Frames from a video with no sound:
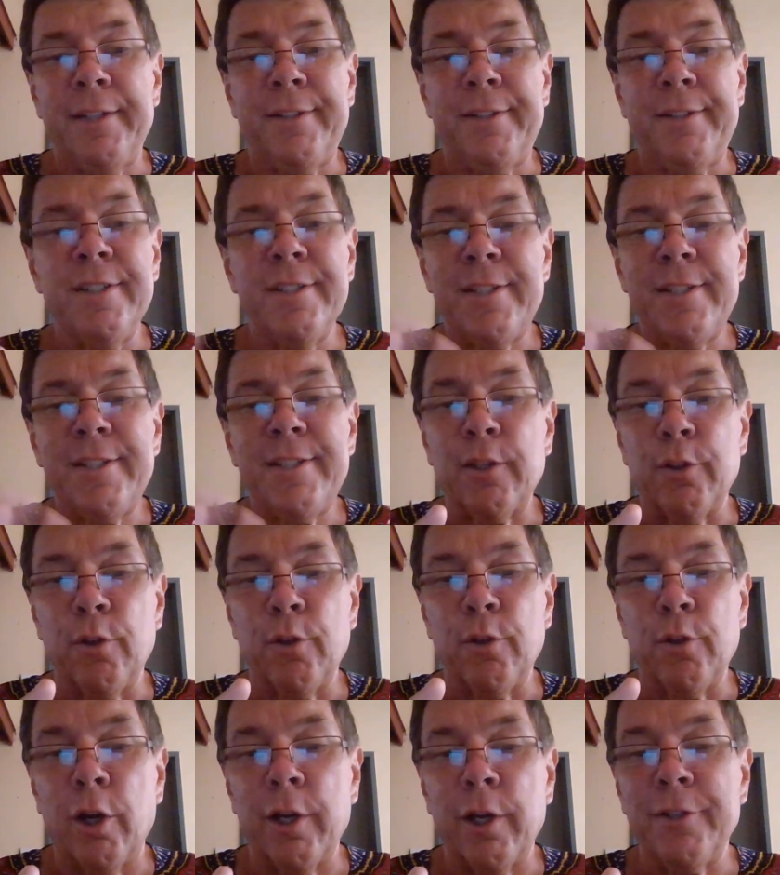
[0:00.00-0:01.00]
It didn't take
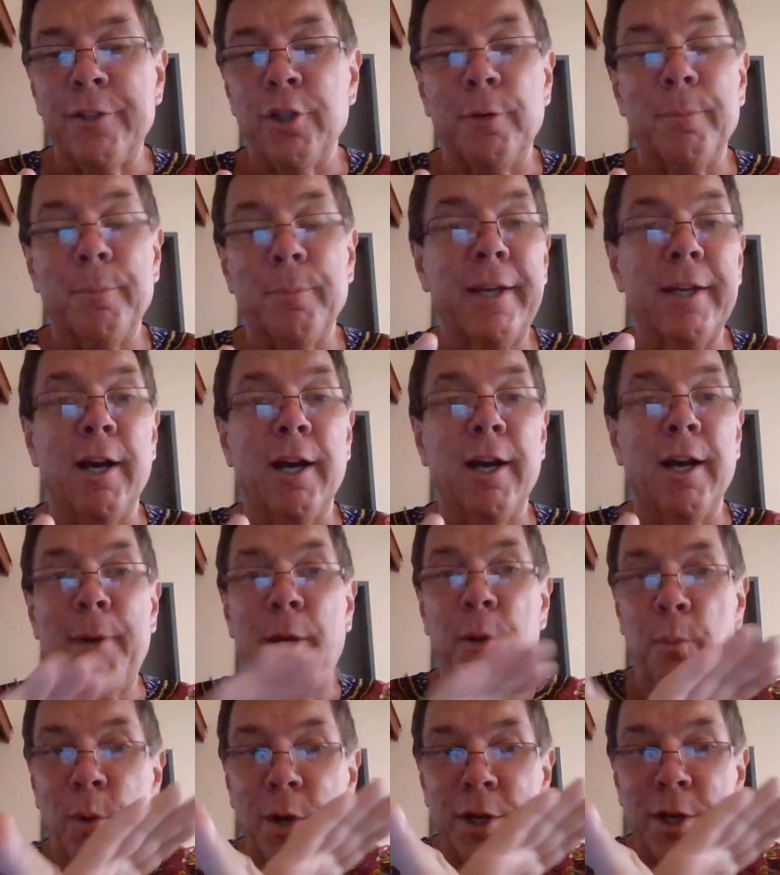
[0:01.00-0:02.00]
long until my
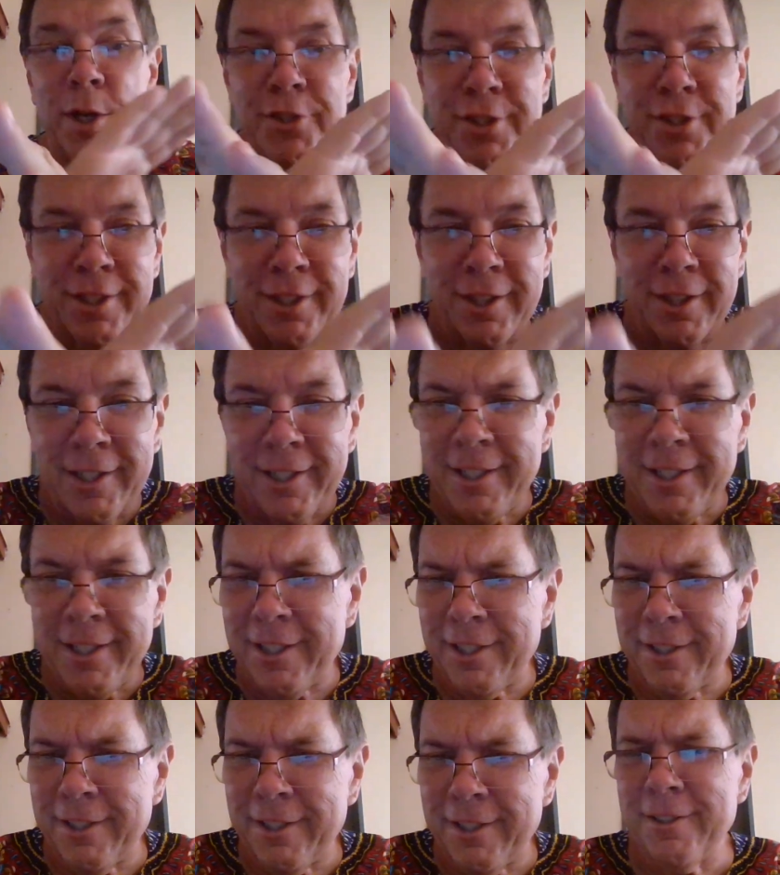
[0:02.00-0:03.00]
comment was
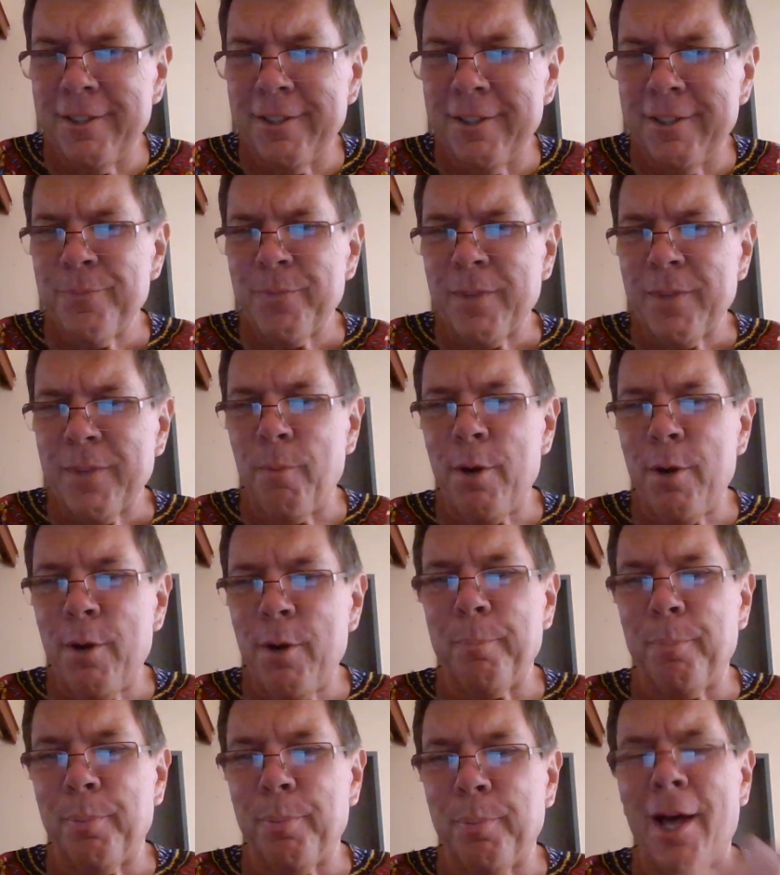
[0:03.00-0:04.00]
deleted and we
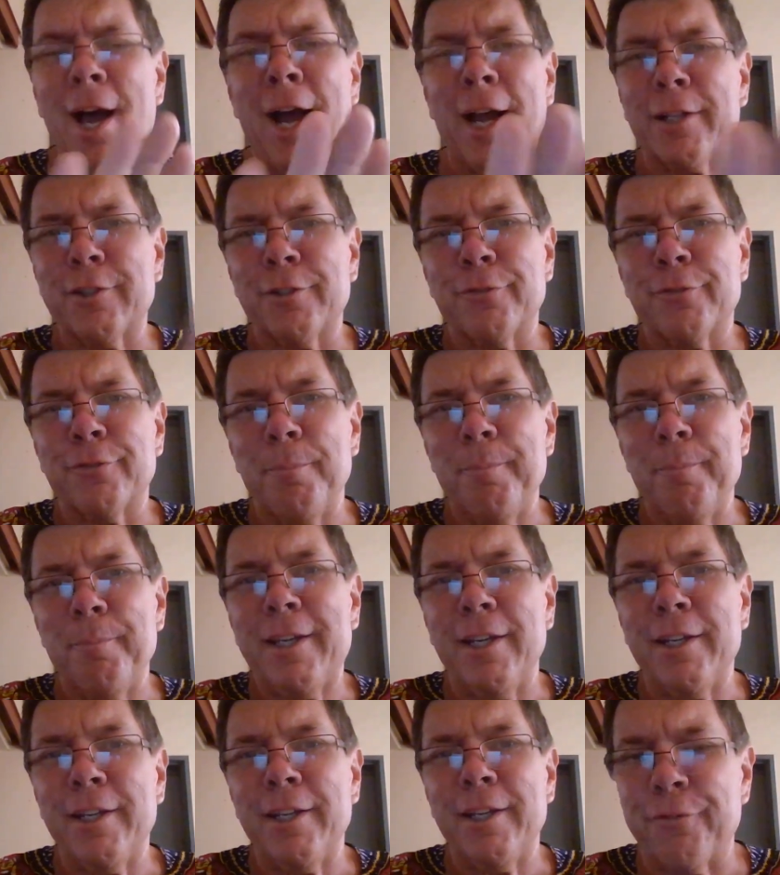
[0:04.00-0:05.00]
were blocked from
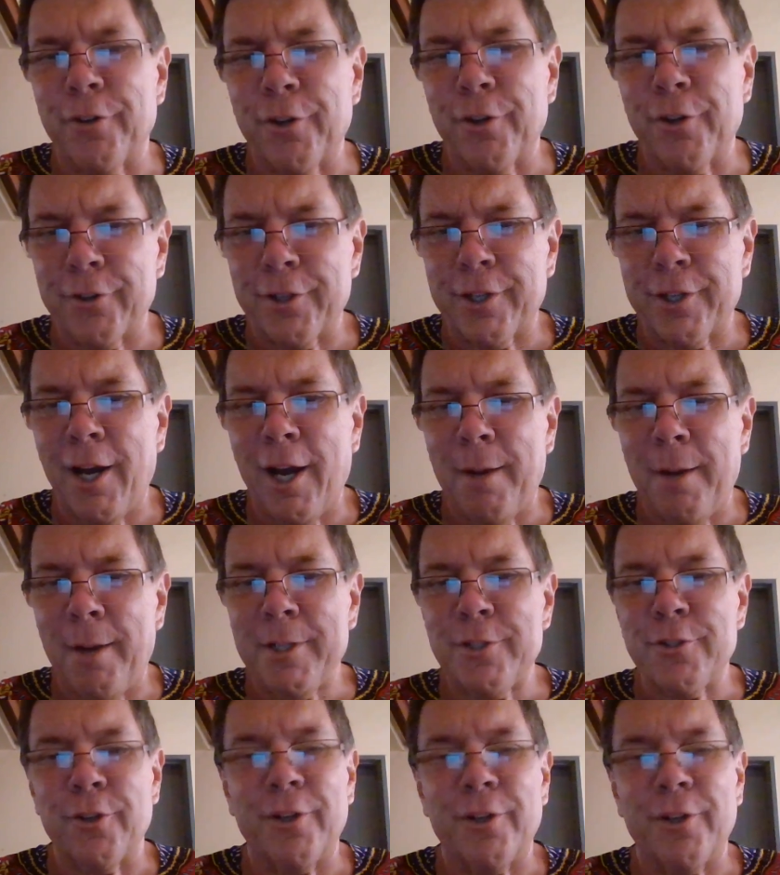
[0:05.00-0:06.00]
making further
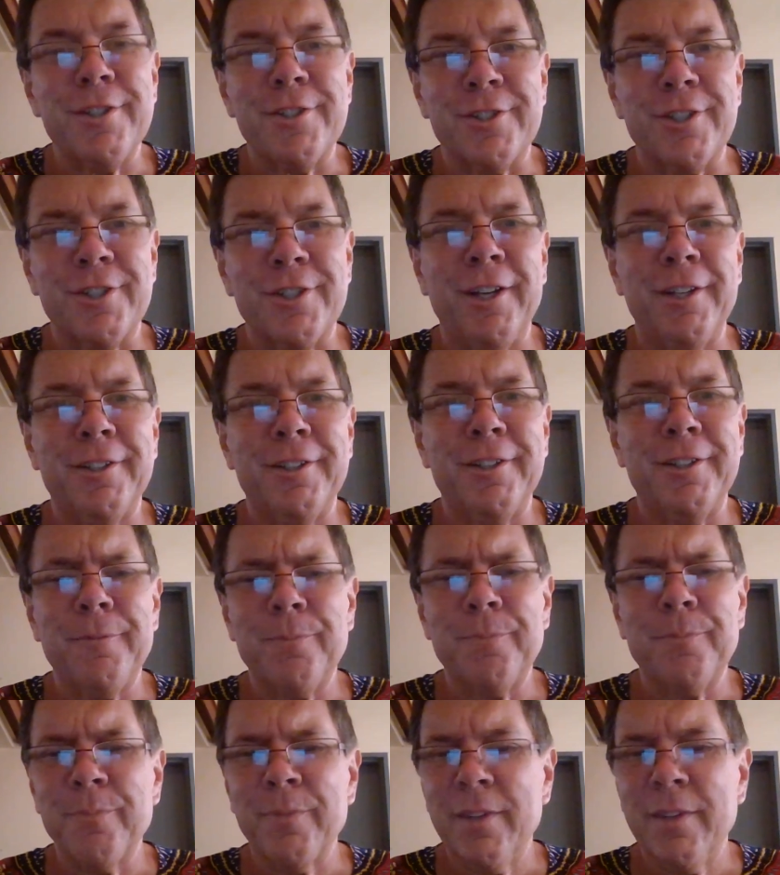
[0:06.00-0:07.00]
comments on his site.
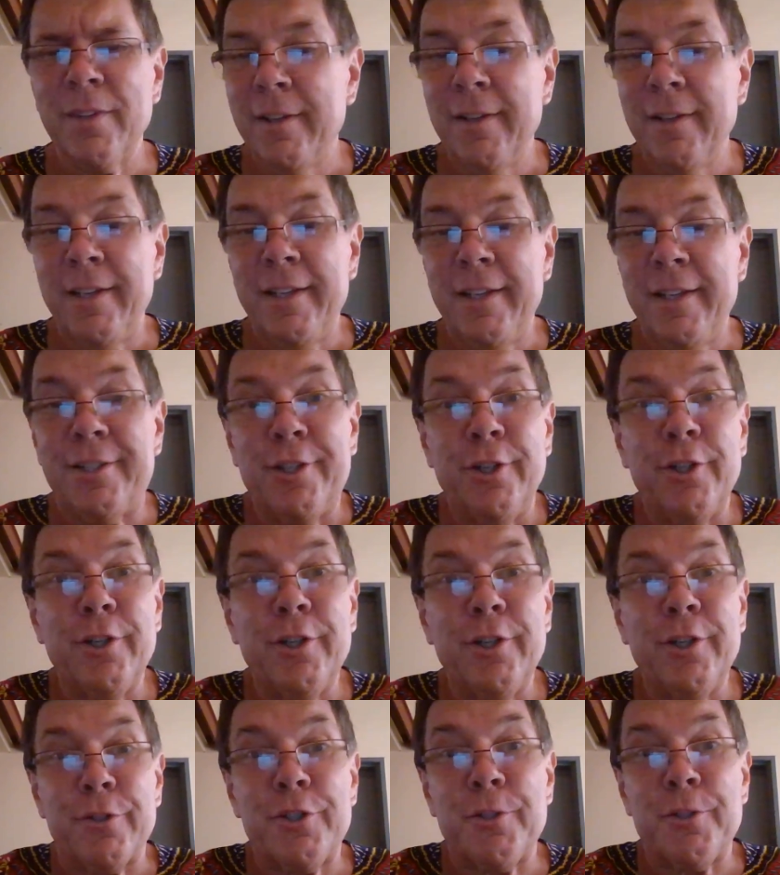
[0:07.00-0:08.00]
He
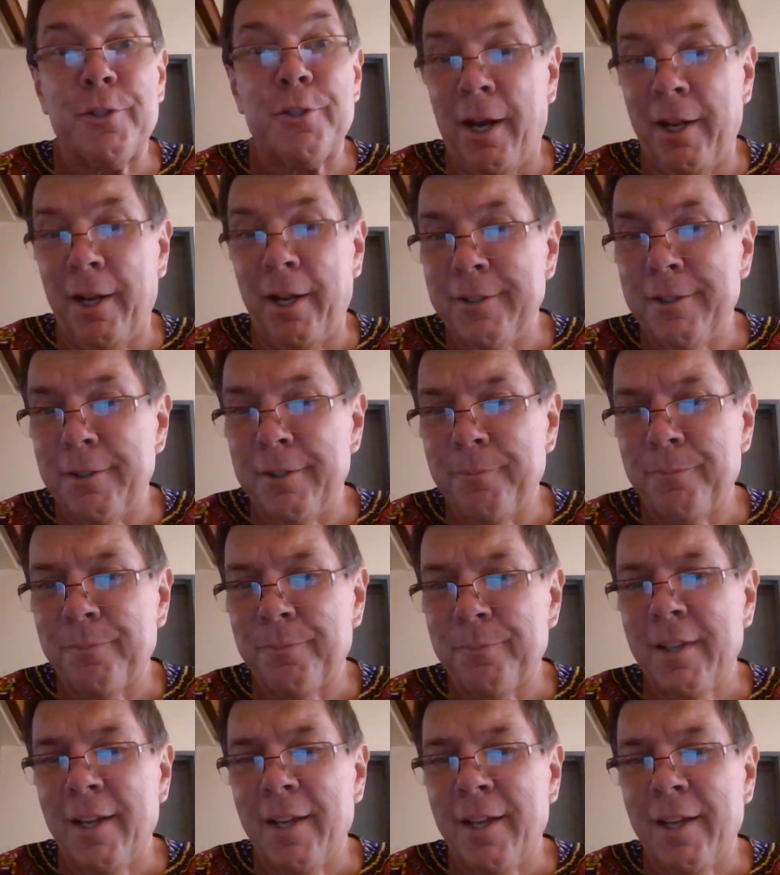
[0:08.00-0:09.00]
could have responded
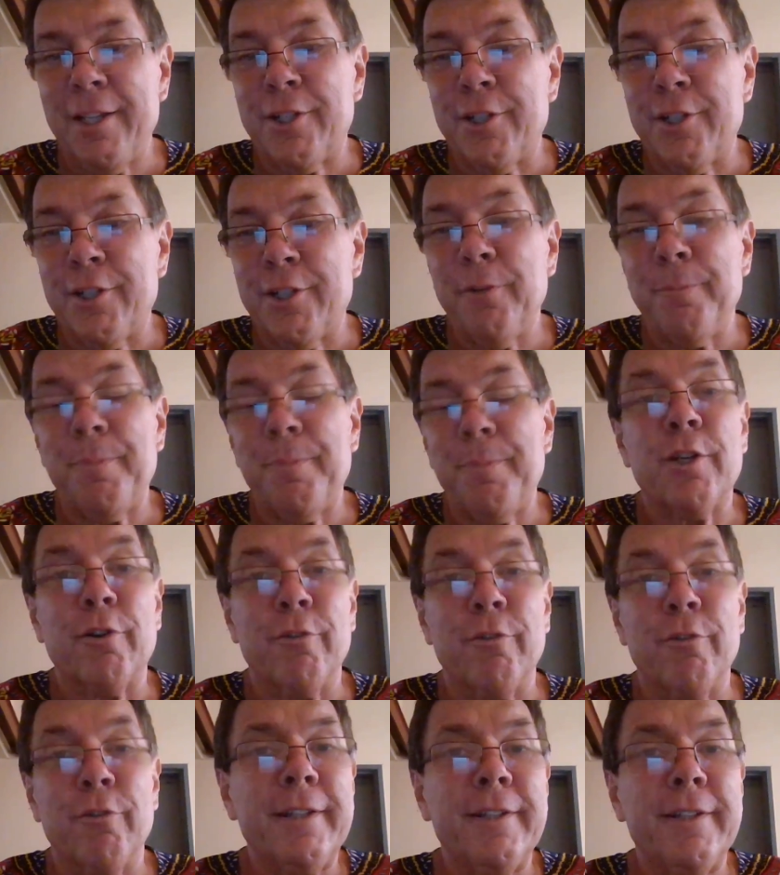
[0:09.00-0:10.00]
and he could have been
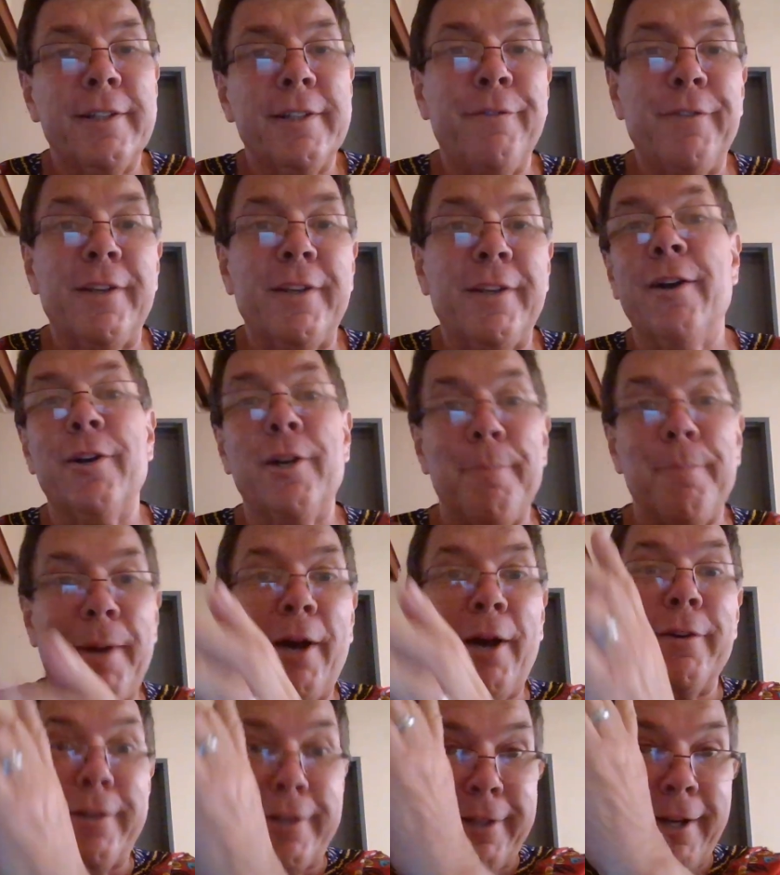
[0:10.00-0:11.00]
corrected if he cared
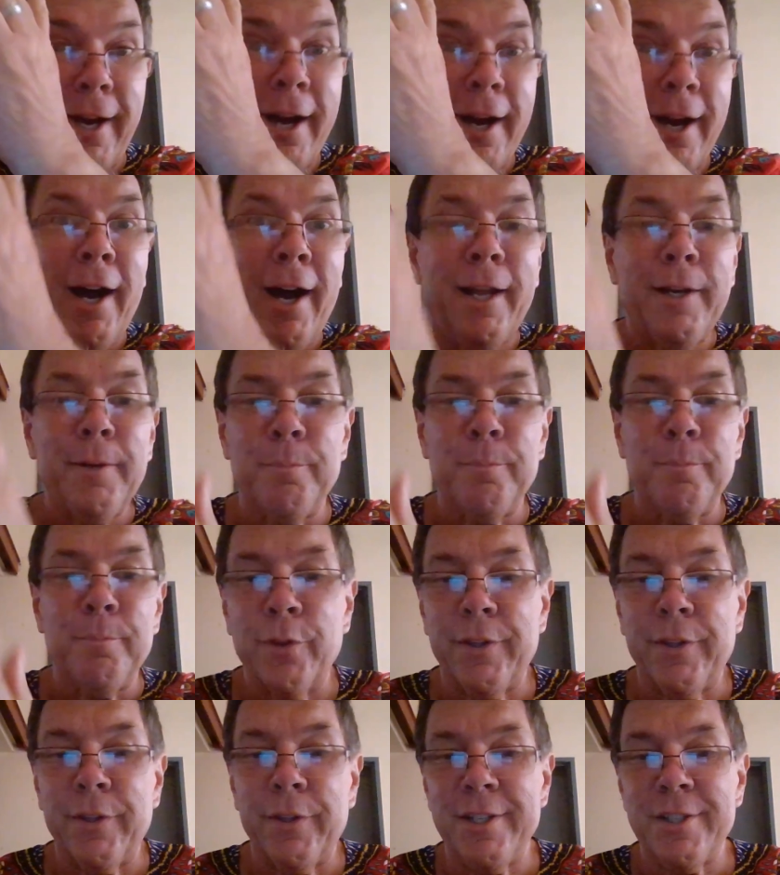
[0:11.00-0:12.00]
about God
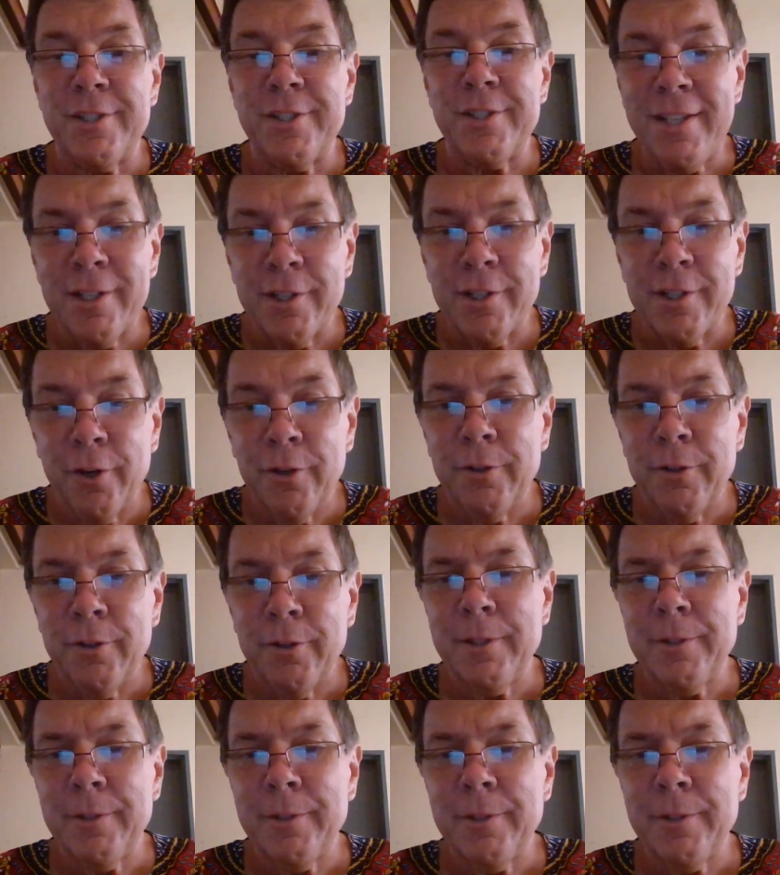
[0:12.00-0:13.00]
more than his ego.